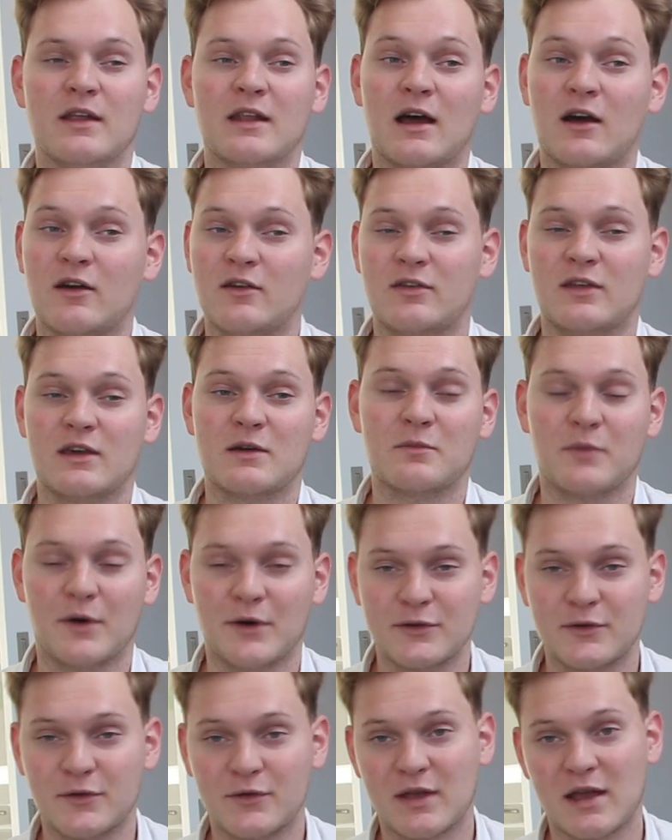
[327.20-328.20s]
Now, I think
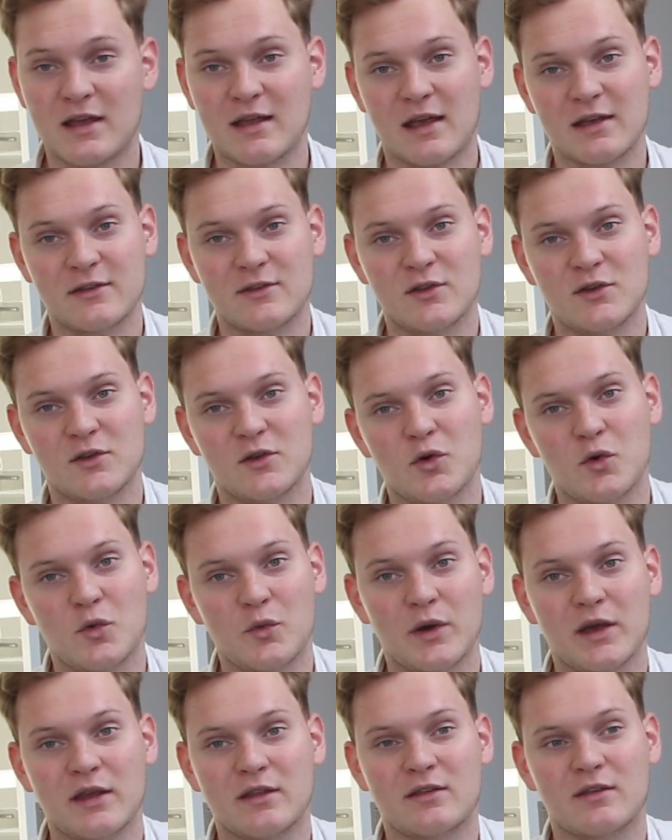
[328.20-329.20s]
most of that has to do
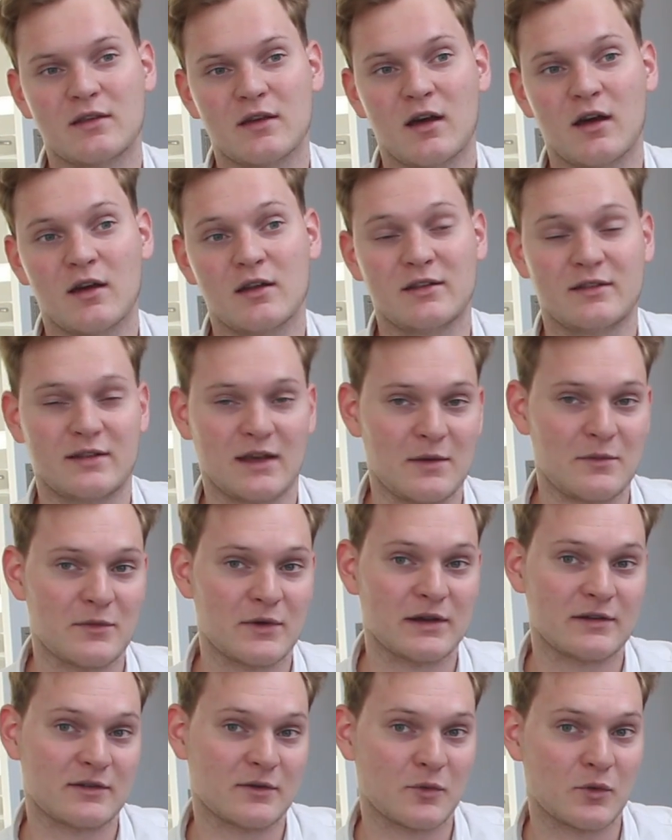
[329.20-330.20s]
with the same
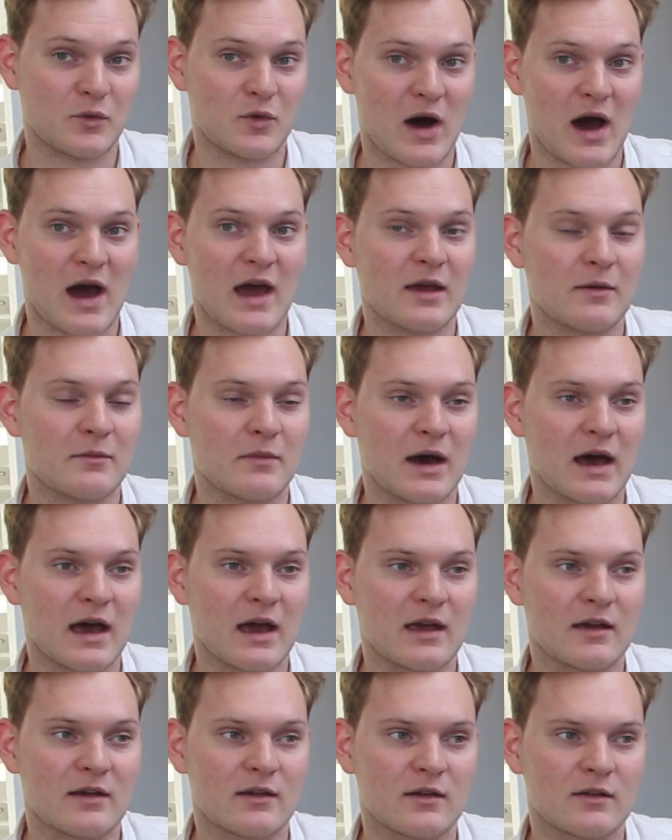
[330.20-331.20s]
reason why
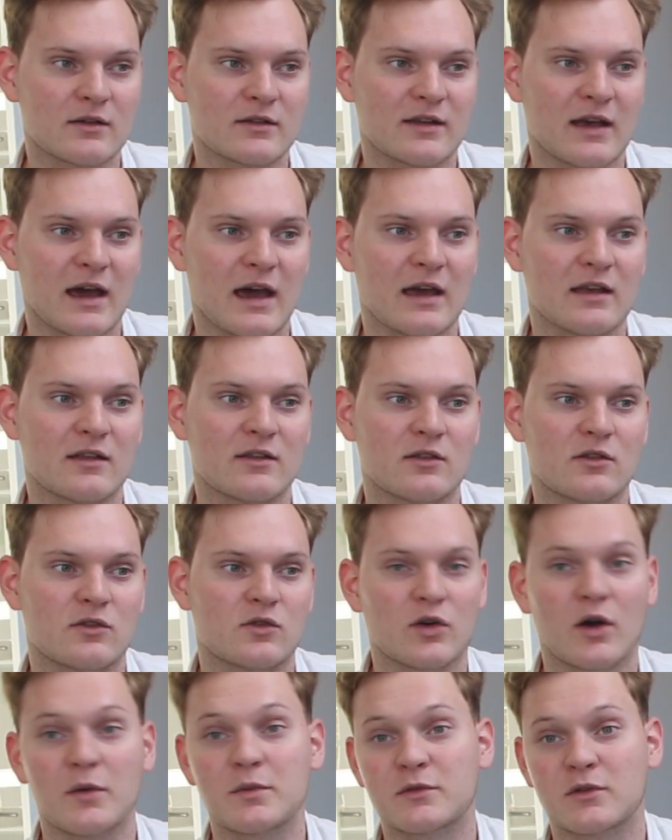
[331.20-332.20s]
my site
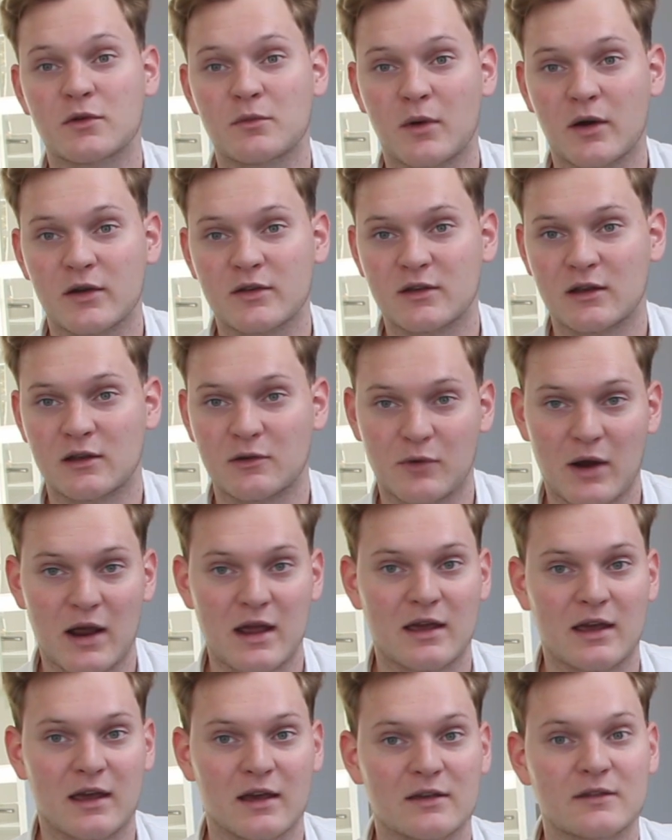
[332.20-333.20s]
dropped so much in
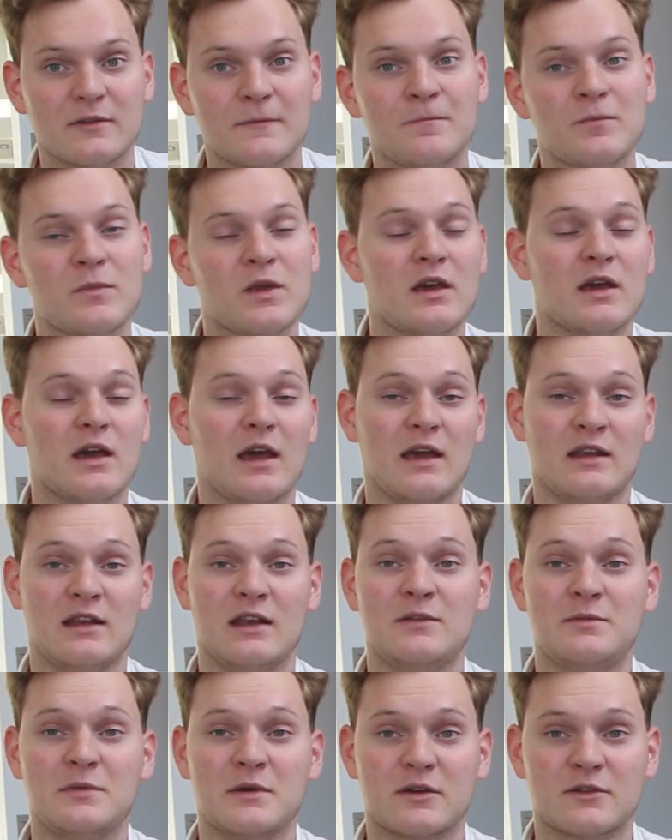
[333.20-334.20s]
rankings, and
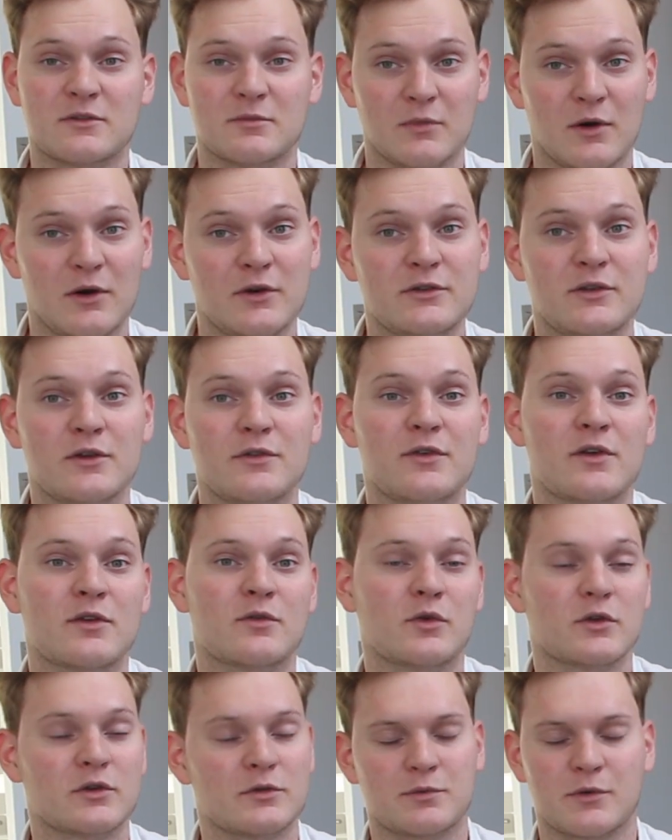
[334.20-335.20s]
that's because most of
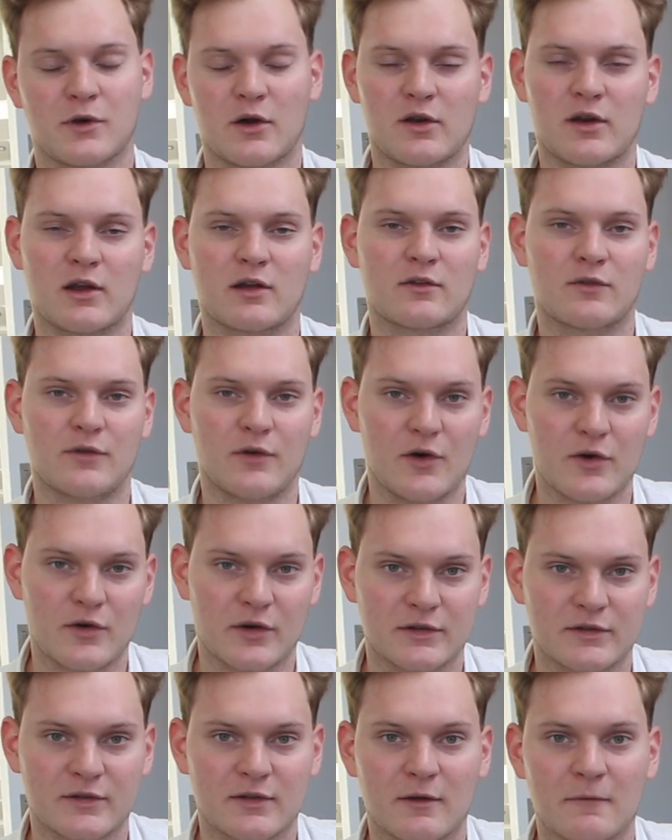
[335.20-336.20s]
it was product
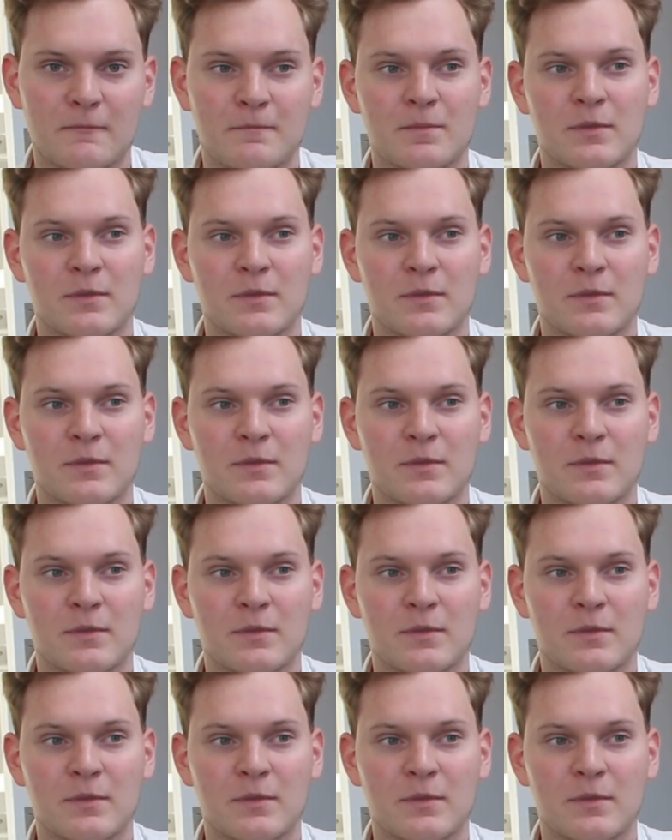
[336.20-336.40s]
focused.